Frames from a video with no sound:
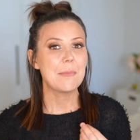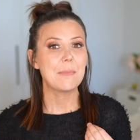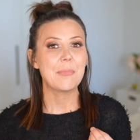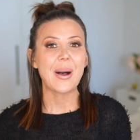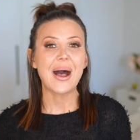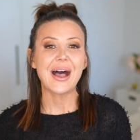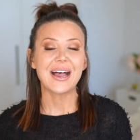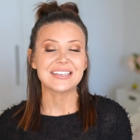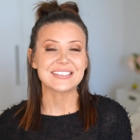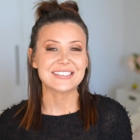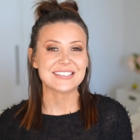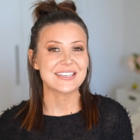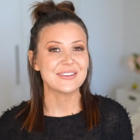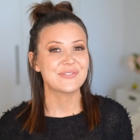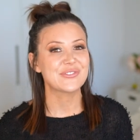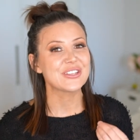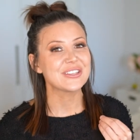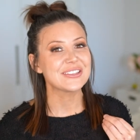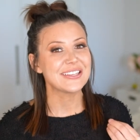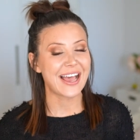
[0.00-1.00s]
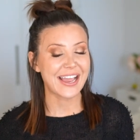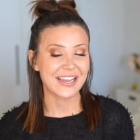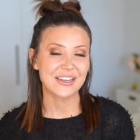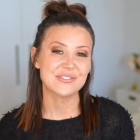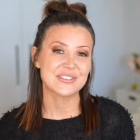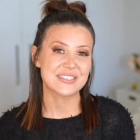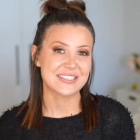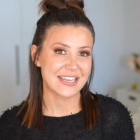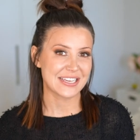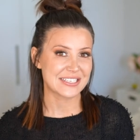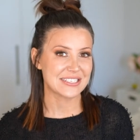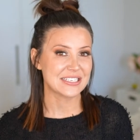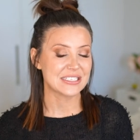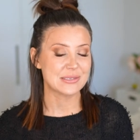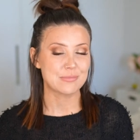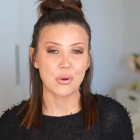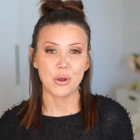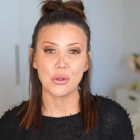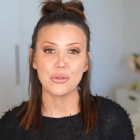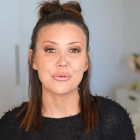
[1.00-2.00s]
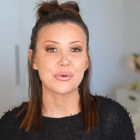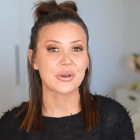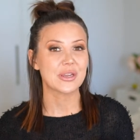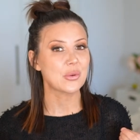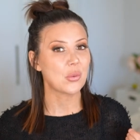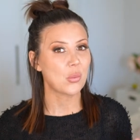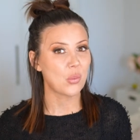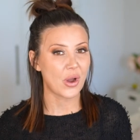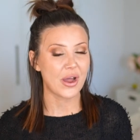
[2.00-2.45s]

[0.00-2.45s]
But if the lack of sex is bothering